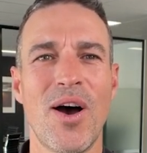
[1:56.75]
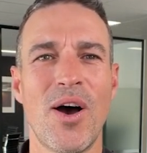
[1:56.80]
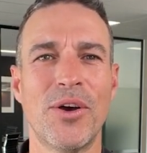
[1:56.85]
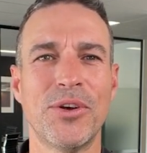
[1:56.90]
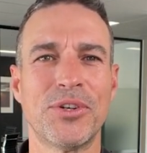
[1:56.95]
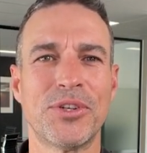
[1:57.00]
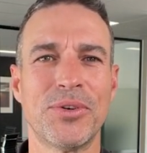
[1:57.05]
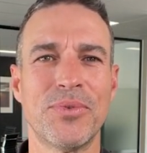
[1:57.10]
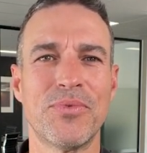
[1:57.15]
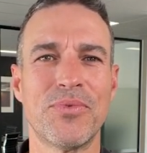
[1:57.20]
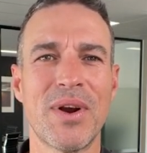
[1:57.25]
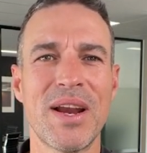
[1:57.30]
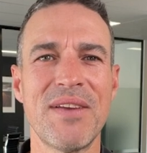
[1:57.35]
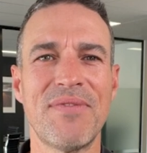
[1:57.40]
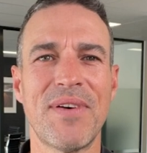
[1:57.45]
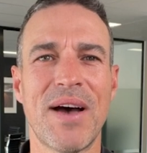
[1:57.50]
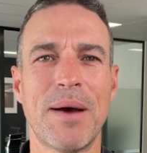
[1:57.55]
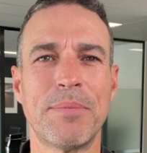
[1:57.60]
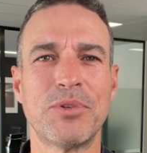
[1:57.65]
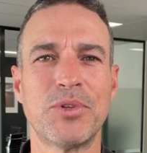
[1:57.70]
Ocean
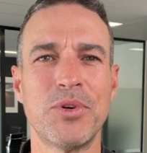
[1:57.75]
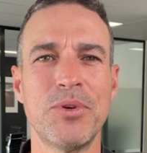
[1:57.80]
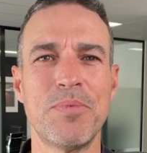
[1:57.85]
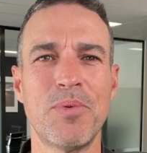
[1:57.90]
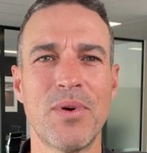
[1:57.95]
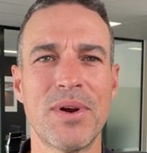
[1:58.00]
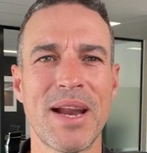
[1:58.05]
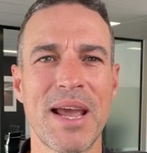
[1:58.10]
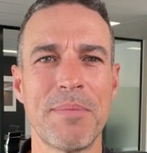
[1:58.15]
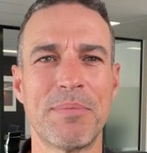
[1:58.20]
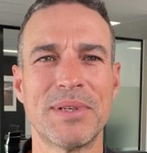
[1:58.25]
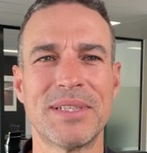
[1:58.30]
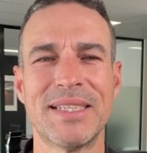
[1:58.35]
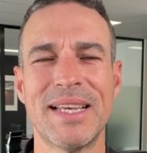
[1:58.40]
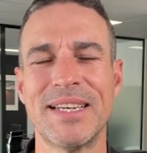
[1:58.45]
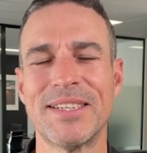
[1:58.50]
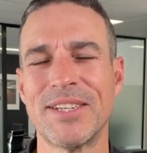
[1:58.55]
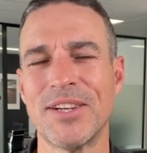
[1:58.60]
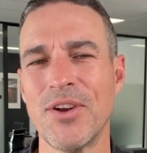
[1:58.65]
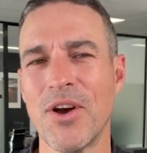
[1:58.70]
Reef up
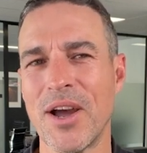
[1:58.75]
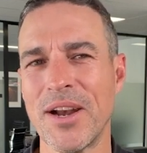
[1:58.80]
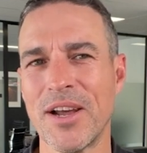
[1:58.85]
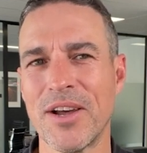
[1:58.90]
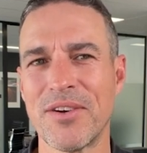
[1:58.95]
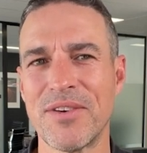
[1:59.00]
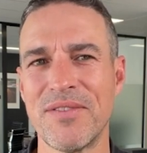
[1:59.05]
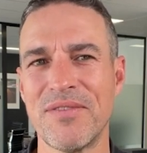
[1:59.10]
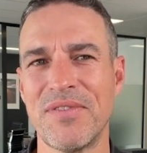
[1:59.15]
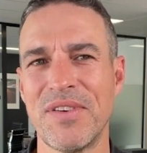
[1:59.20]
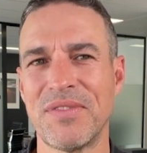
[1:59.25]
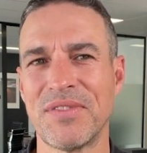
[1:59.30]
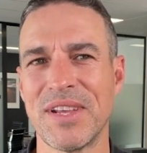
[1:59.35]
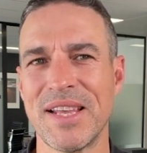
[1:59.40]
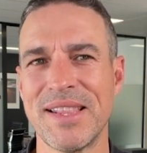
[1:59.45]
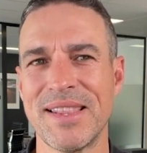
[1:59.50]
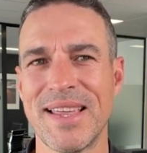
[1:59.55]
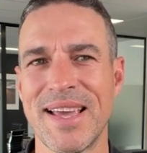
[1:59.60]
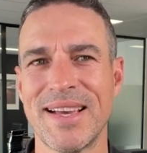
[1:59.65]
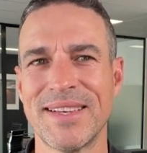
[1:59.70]
2.8% to
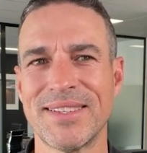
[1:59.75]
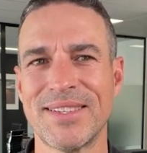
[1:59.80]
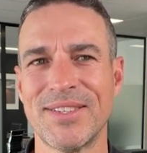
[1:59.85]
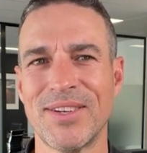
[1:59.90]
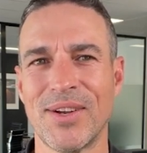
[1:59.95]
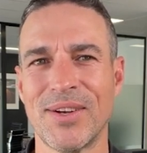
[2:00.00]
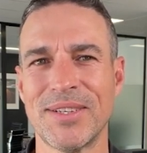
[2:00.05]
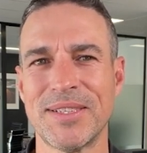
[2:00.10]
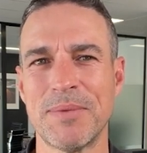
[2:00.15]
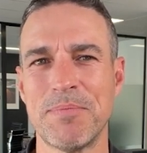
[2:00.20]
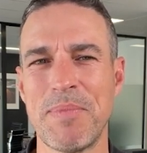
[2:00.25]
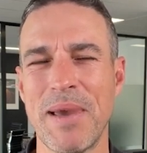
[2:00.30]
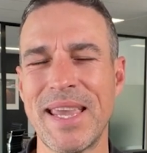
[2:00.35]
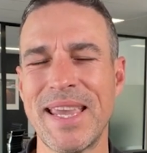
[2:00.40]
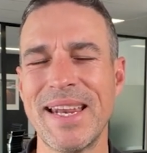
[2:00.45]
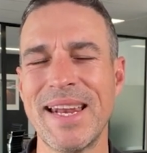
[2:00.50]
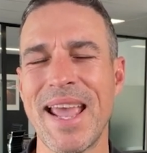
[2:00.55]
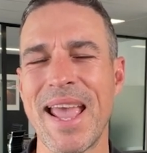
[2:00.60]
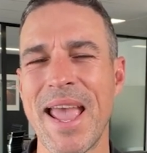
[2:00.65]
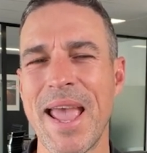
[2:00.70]
$915,000.
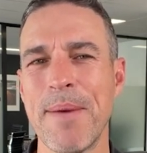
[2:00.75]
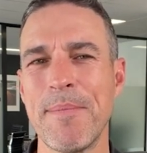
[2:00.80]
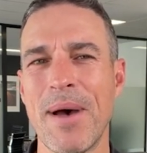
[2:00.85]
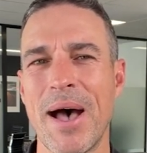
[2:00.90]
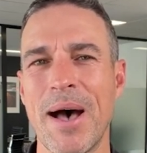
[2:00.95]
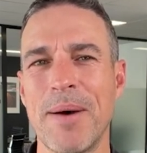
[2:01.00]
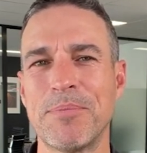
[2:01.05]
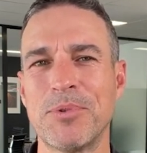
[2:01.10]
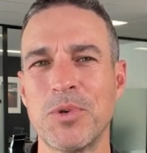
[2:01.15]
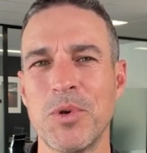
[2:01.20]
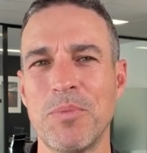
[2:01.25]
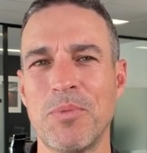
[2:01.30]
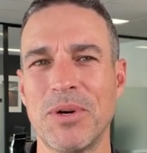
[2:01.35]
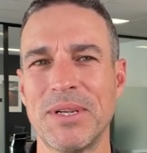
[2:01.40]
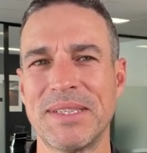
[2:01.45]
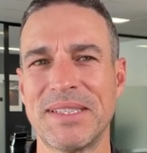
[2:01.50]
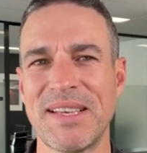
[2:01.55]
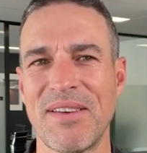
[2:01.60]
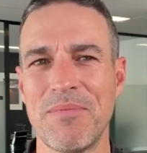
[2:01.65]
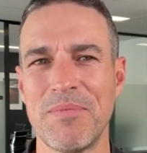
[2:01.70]
Beckenham up
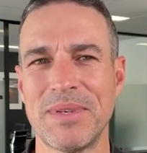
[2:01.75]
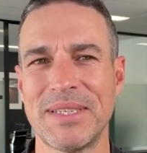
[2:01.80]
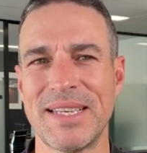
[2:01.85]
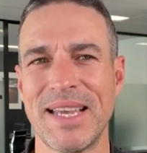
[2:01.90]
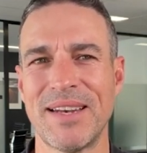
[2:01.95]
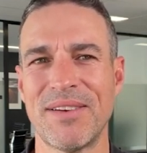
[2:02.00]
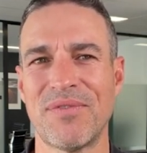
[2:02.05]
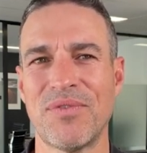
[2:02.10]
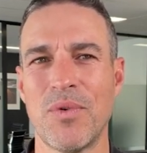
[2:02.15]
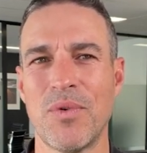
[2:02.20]
2.7%,